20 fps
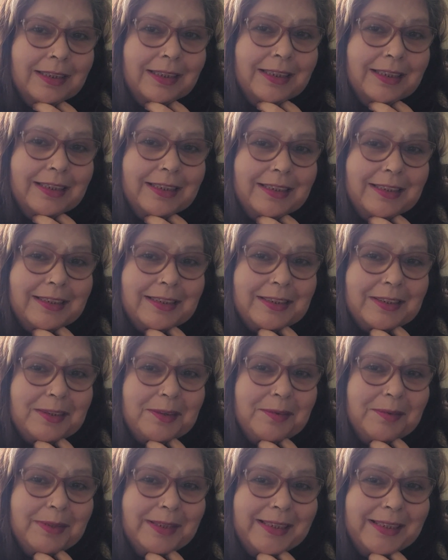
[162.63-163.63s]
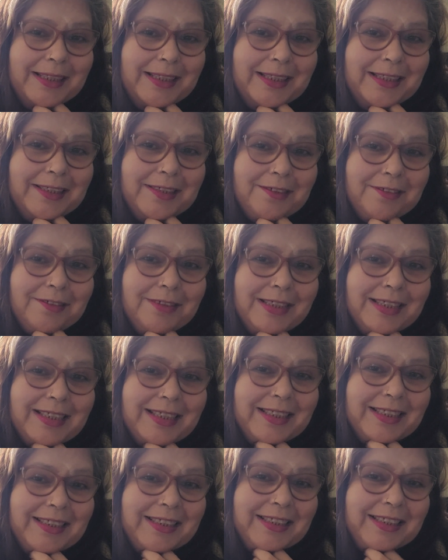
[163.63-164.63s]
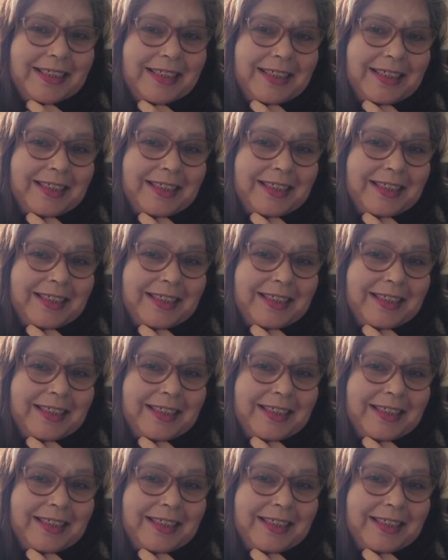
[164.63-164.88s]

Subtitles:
It's quite interesting,